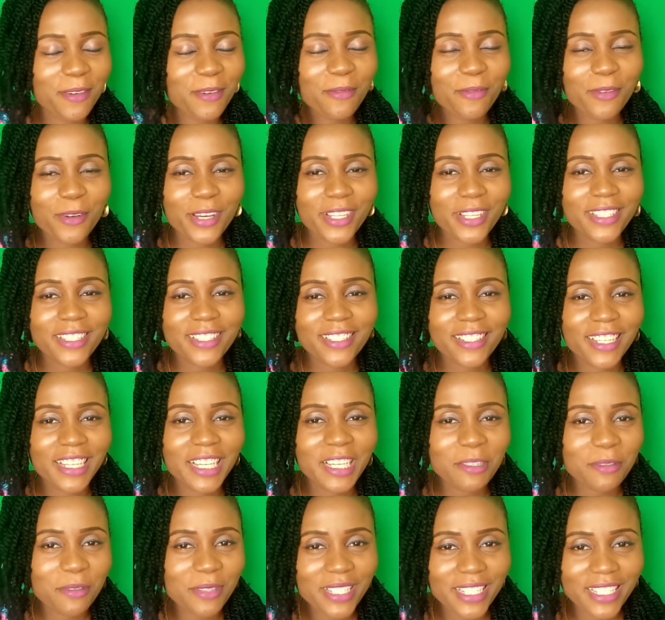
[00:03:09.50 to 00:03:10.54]
what's the
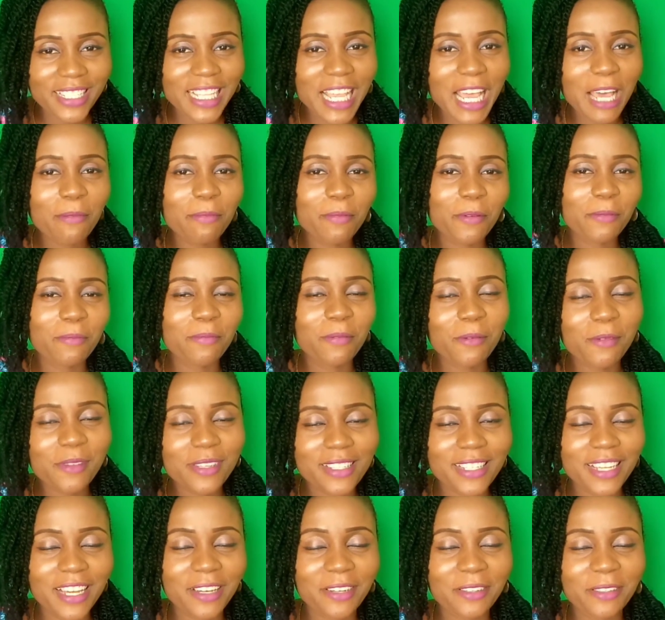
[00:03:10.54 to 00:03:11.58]
good in that
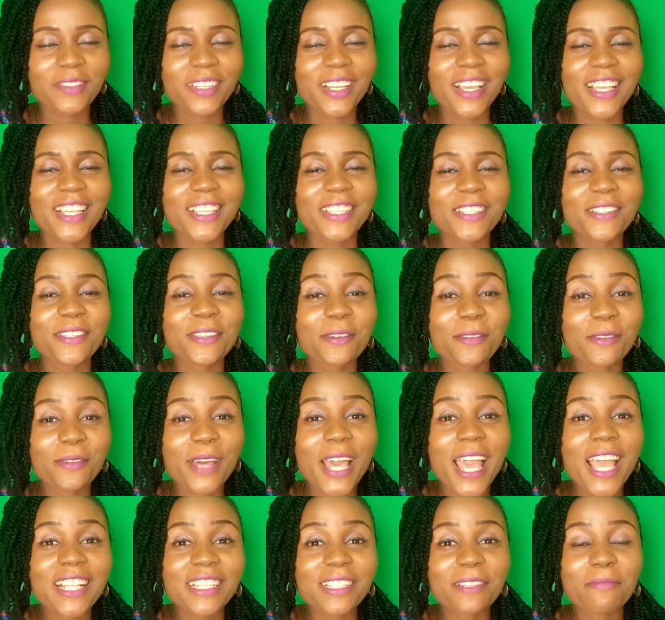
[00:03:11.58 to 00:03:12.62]
proposal so
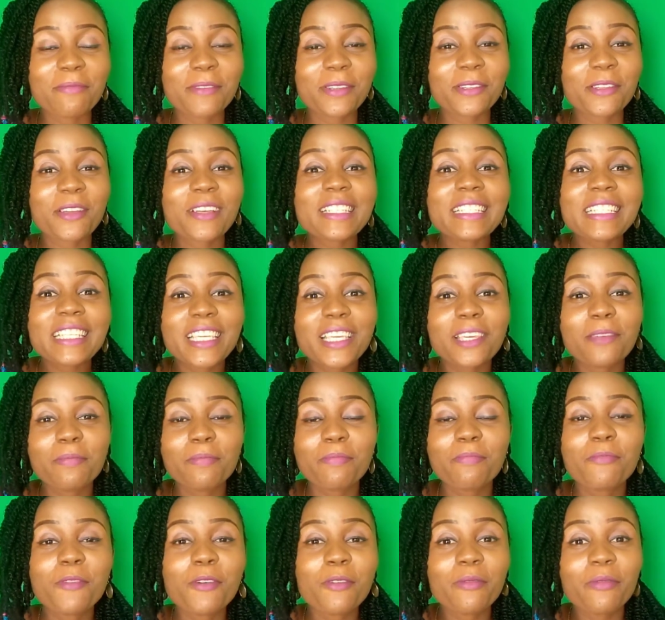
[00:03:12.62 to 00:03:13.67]
entrepreneurs keep
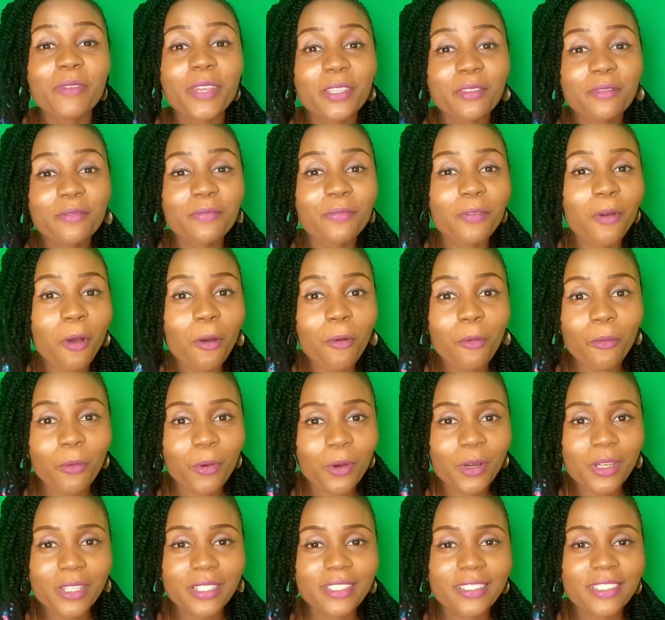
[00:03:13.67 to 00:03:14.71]
moving
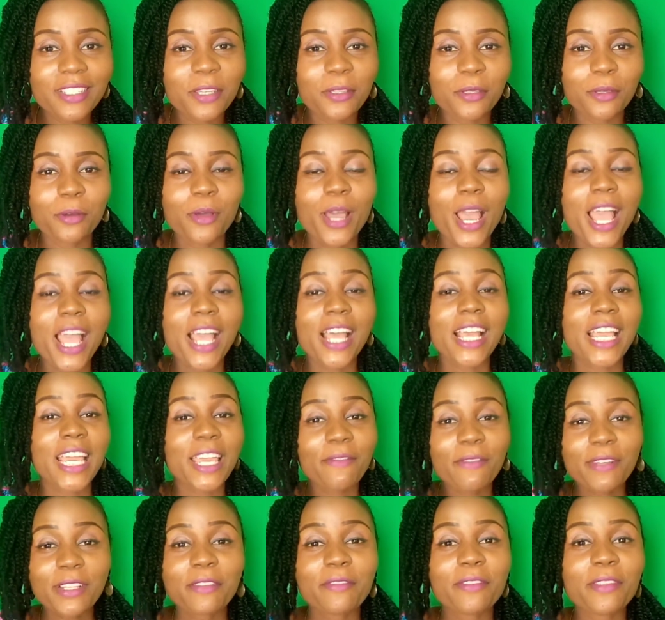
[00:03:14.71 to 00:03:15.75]
forward you know
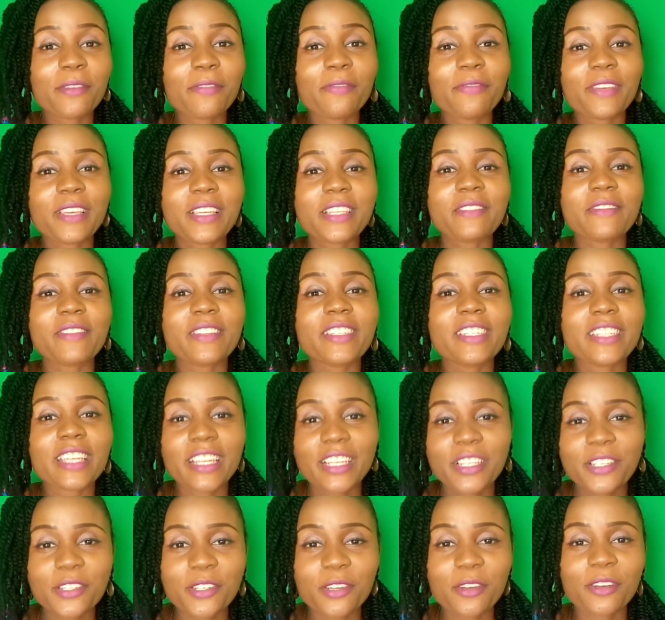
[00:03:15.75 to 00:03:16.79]
even if they face
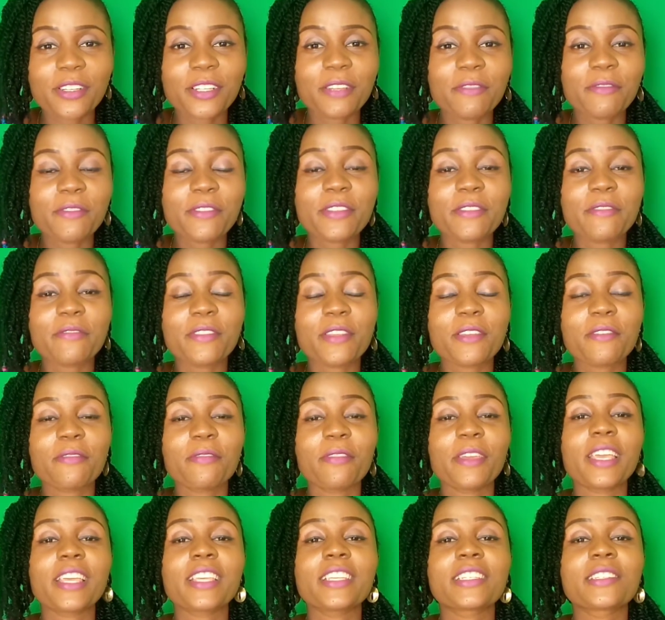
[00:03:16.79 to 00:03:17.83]
rejection even if they
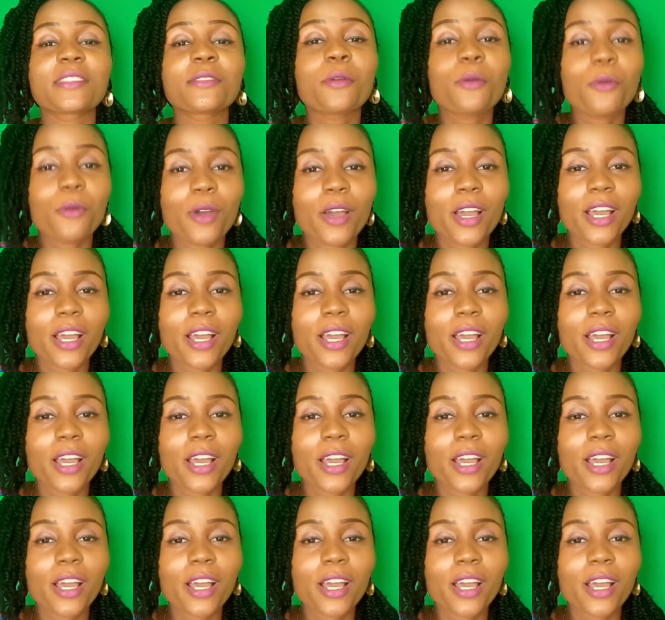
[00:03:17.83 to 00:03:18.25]
face no